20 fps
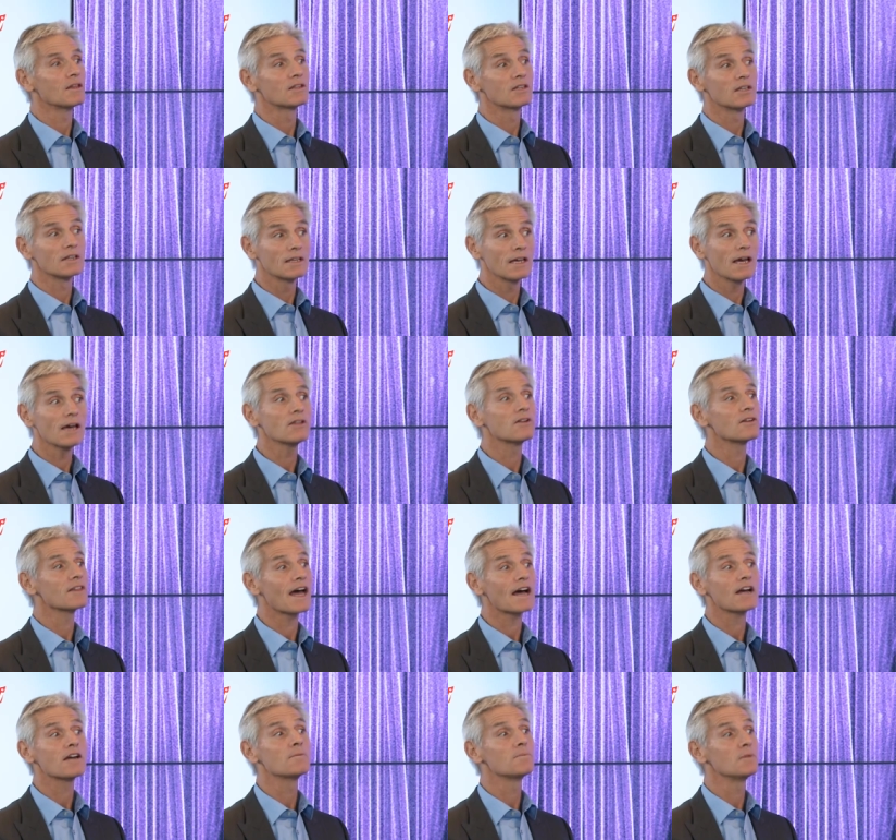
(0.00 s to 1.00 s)
together,
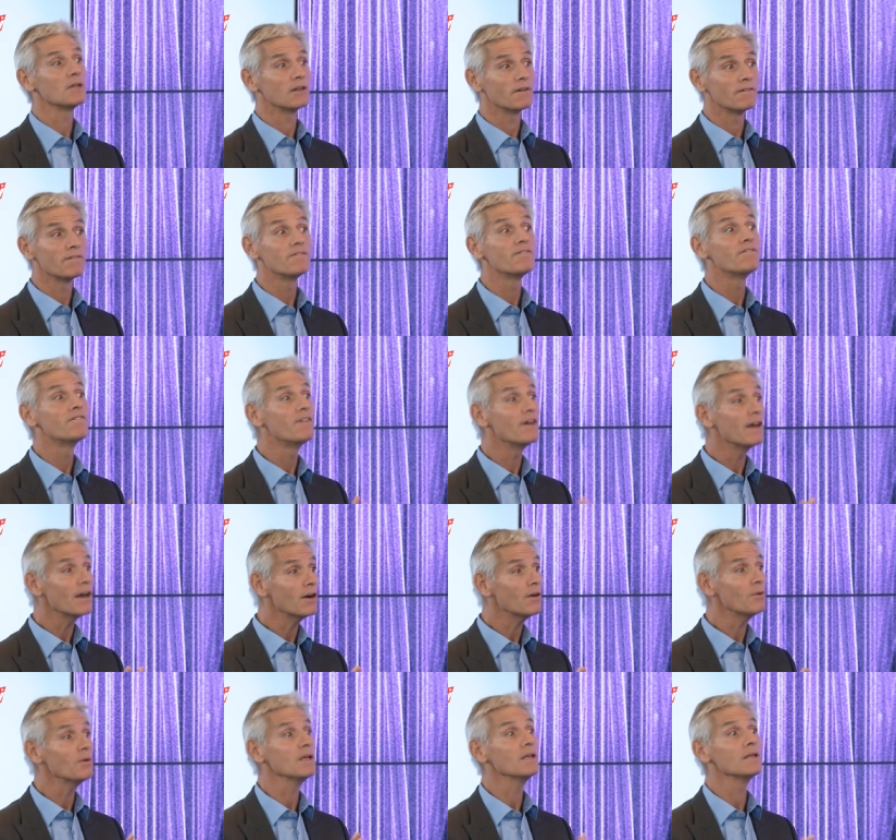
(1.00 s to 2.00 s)
that could be a
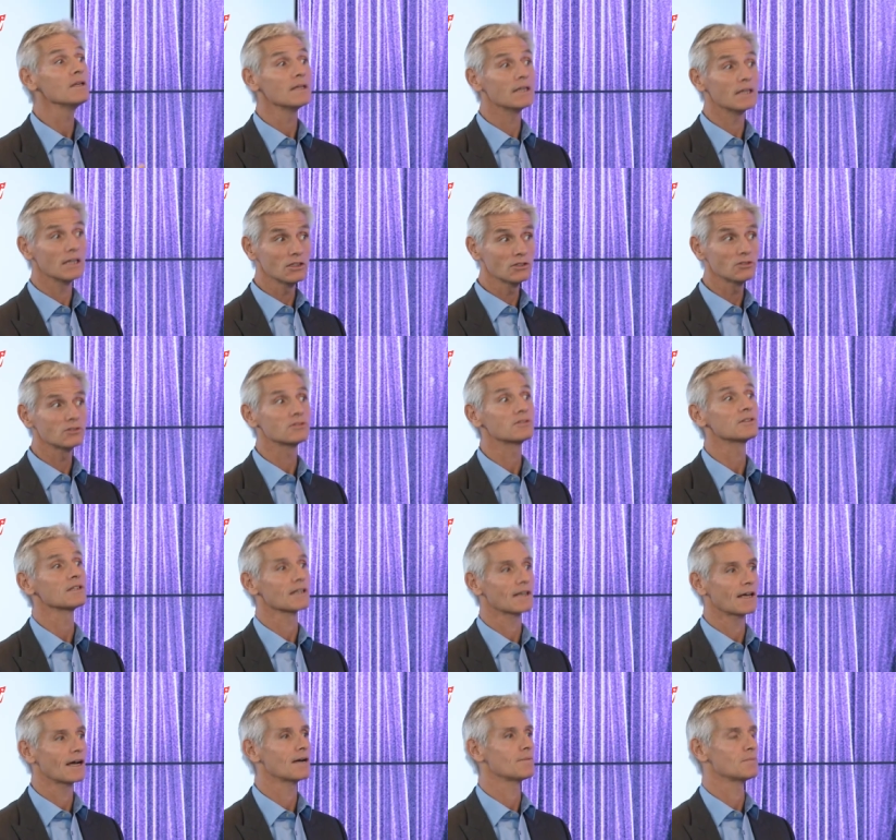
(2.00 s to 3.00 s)
very
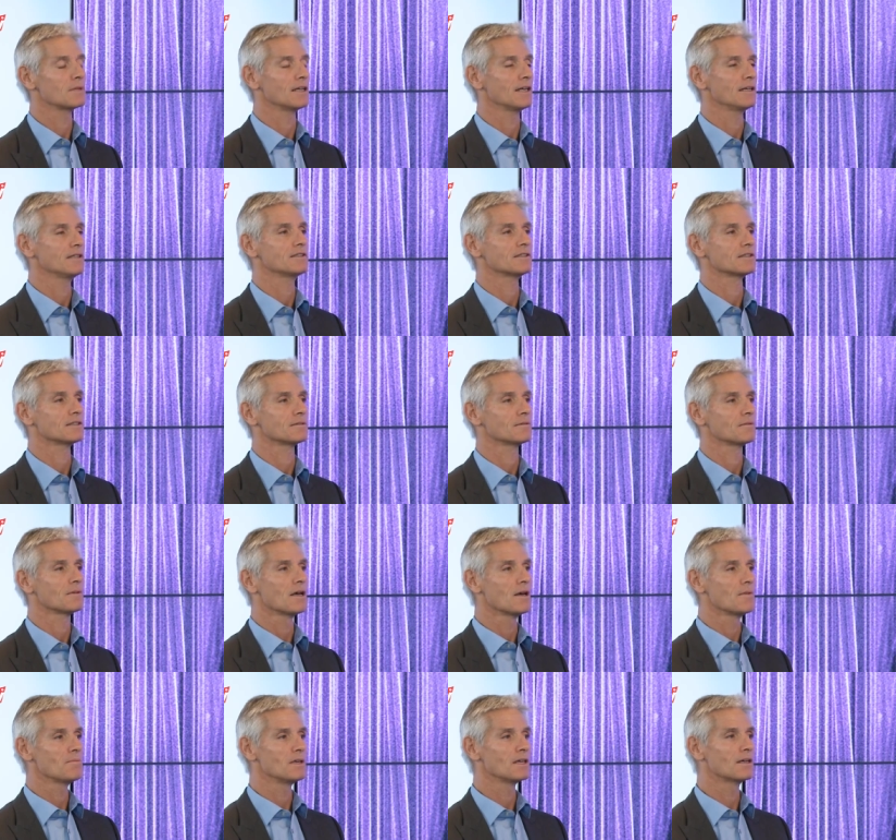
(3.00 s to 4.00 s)
interesting combination,
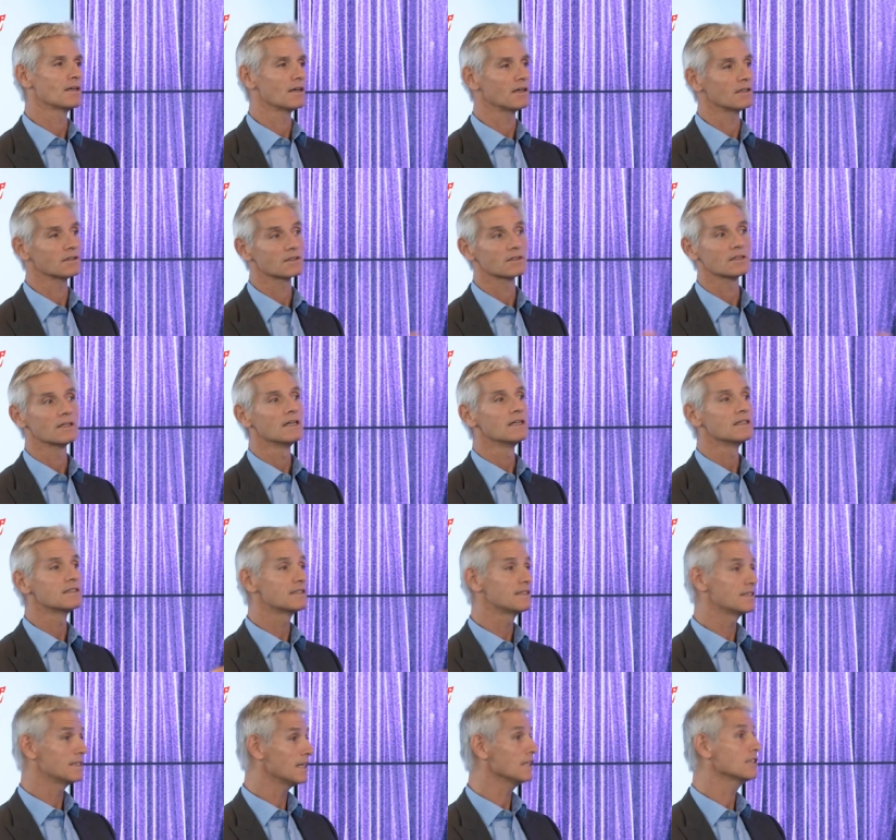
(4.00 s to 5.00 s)
because
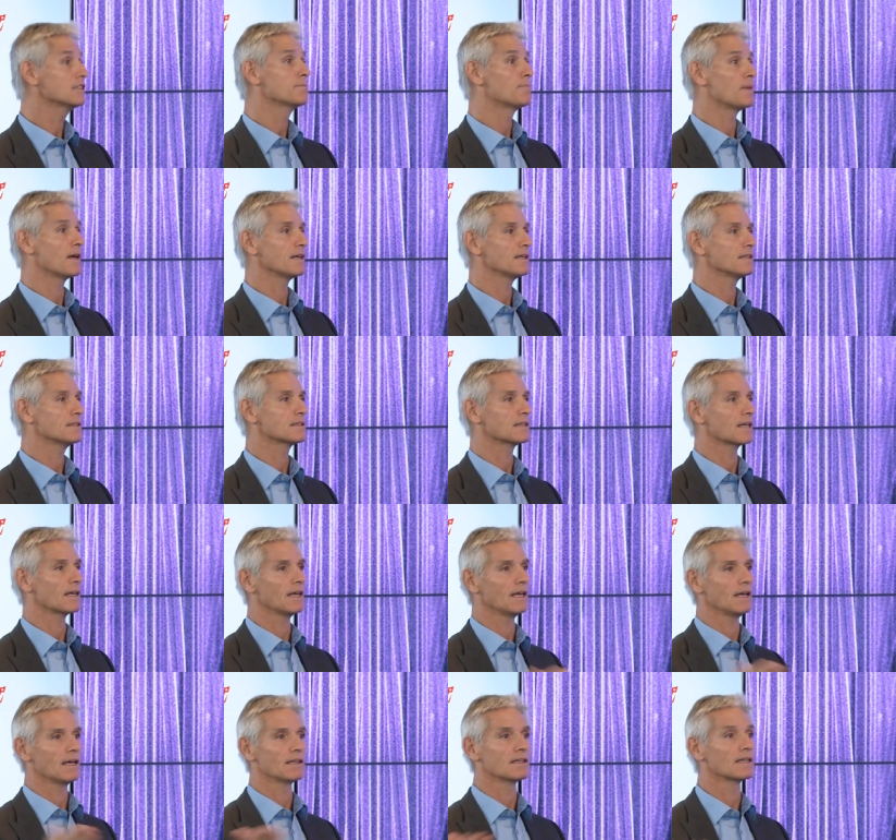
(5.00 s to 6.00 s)
S I G S-based
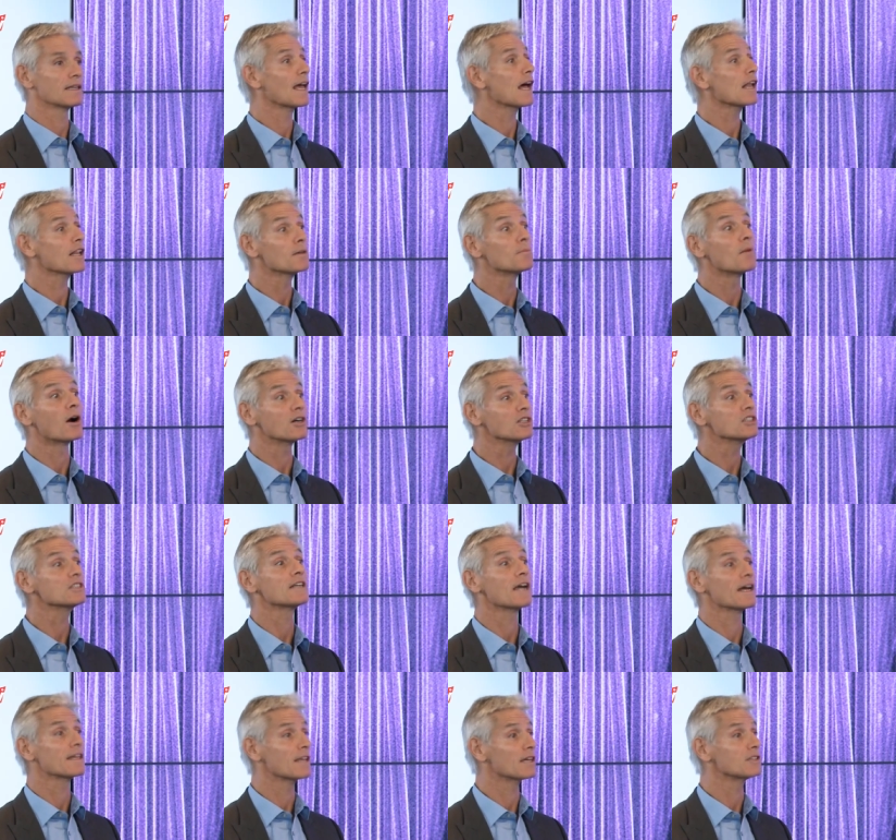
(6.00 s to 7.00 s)
and the gallium
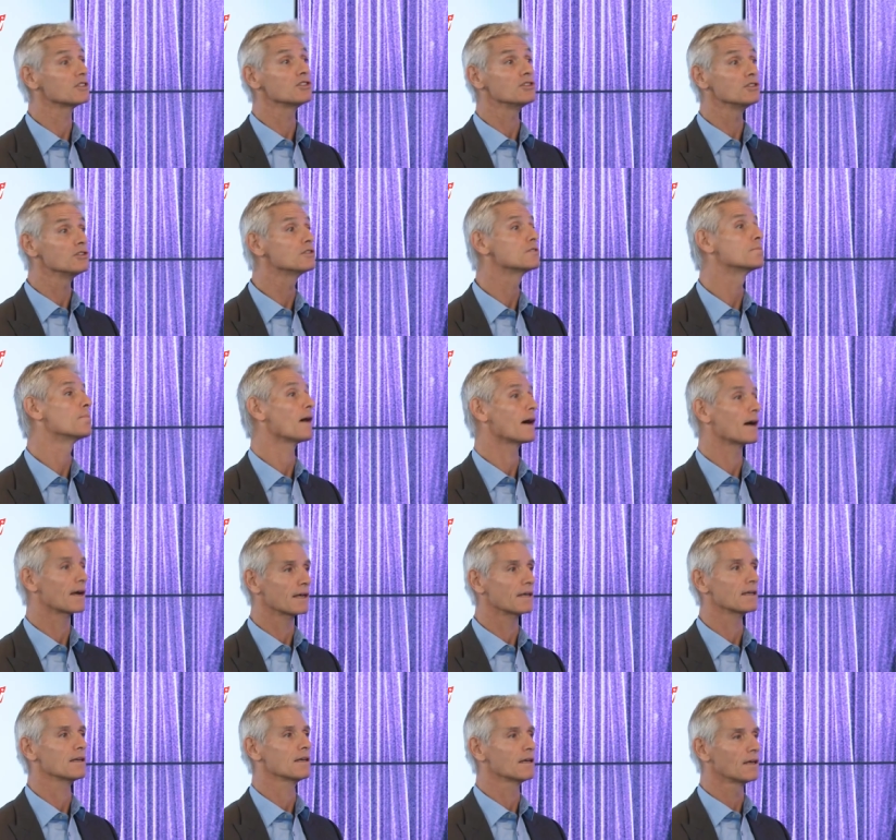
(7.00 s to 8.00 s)
arsenide that's used
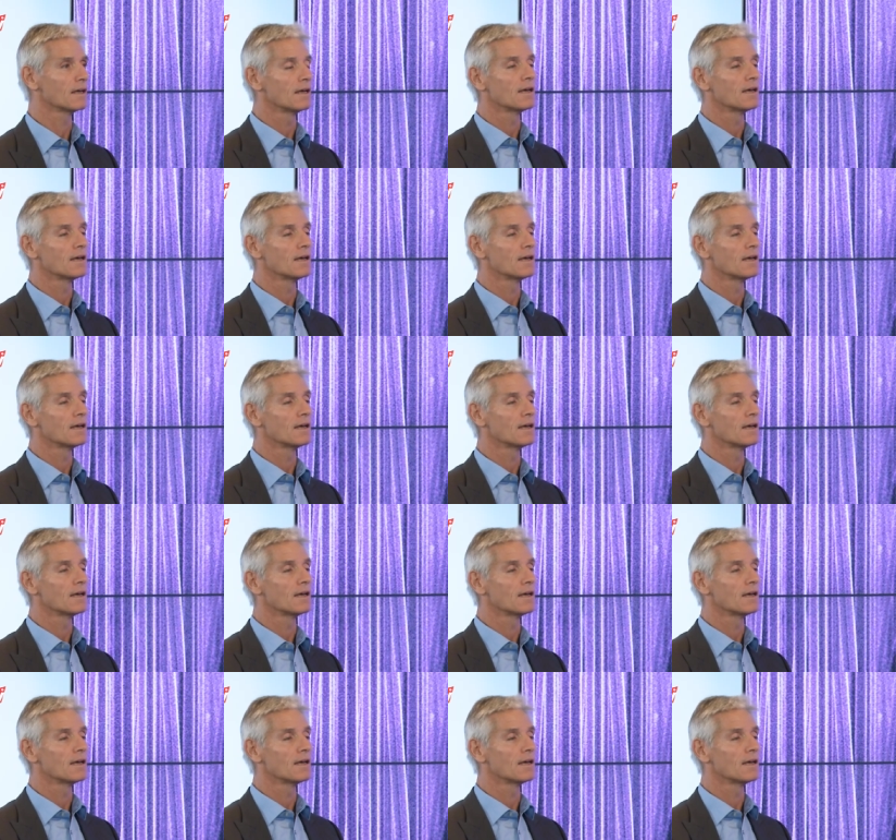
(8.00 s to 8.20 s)
by,